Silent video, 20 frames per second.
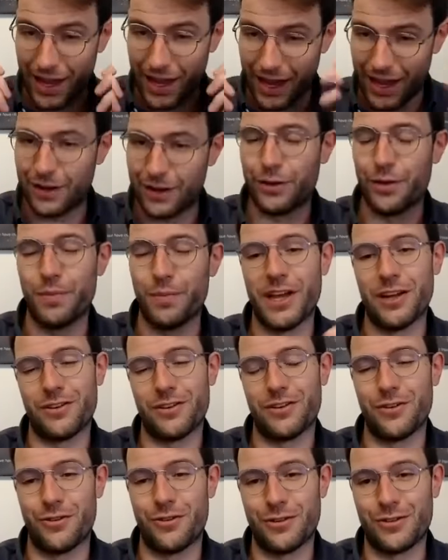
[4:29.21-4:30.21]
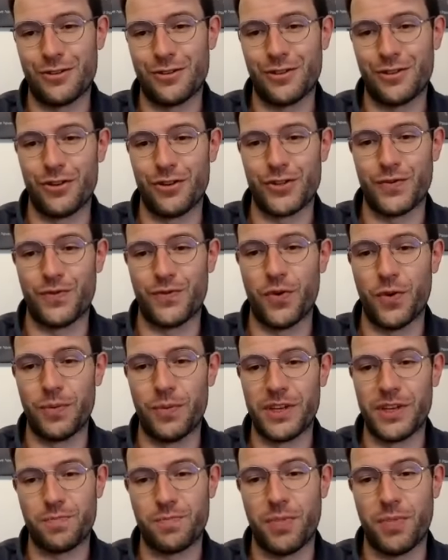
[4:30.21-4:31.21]
and the mandatory disclosure
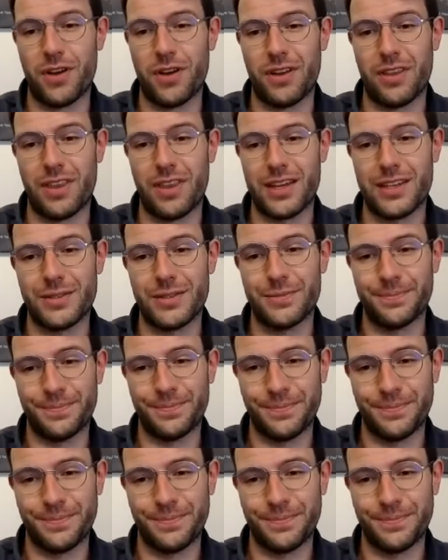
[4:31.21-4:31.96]
form is part of that.